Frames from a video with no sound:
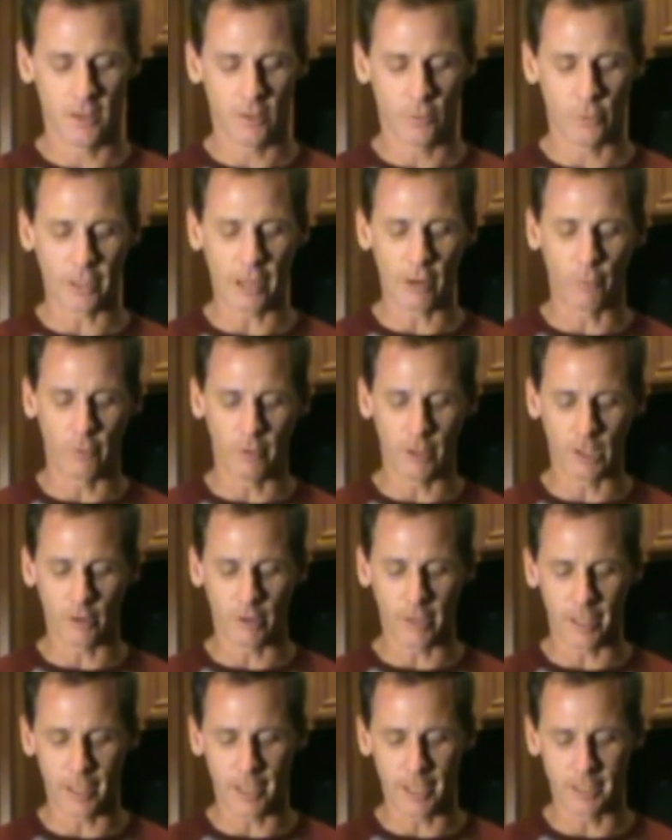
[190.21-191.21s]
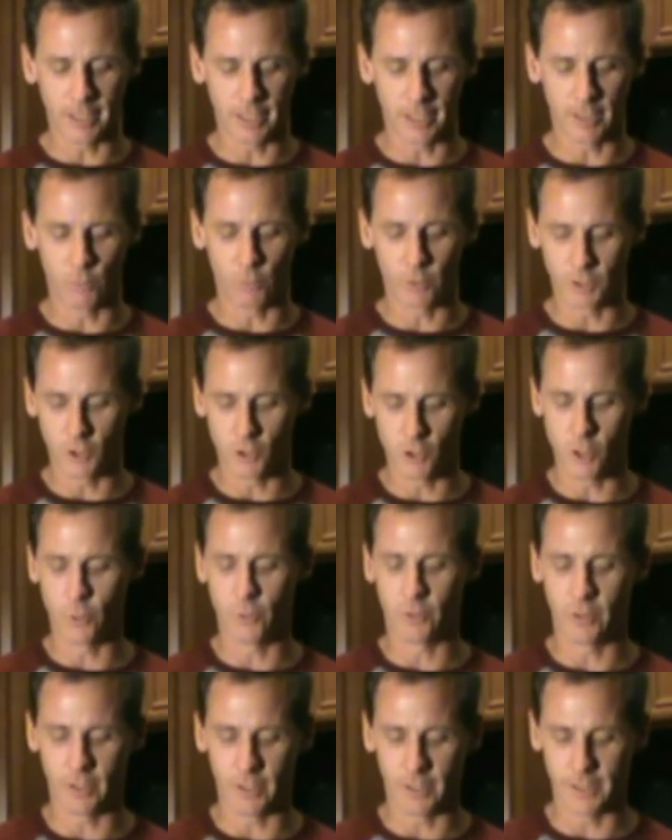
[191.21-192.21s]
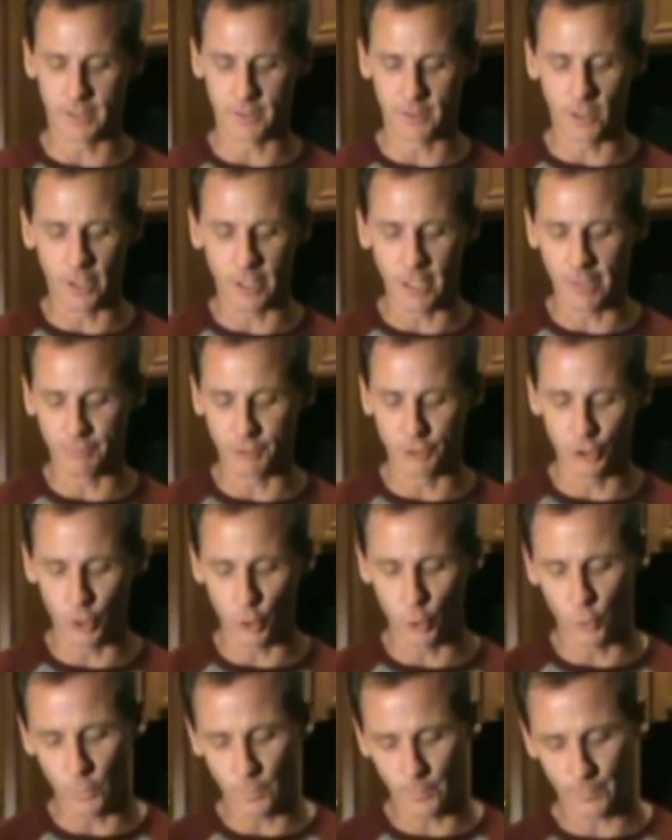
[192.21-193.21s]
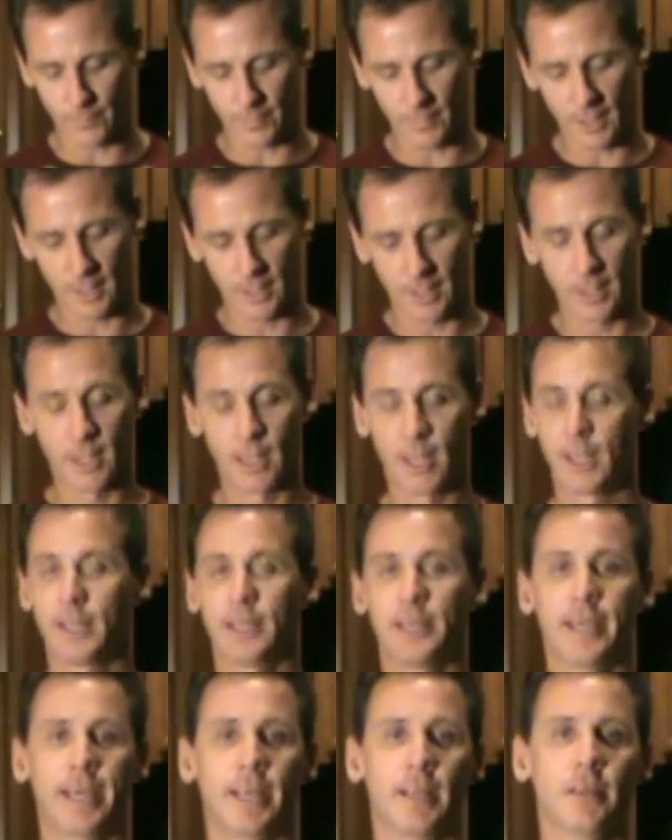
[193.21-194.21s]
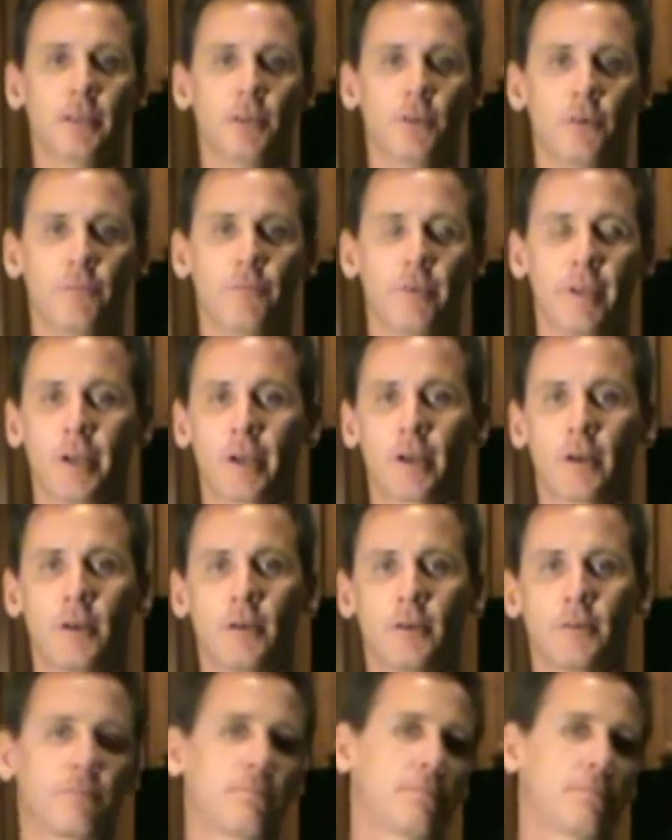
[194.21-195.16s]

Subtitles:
We got a really great idea what to do with this. All you have to do, add a little vinegar,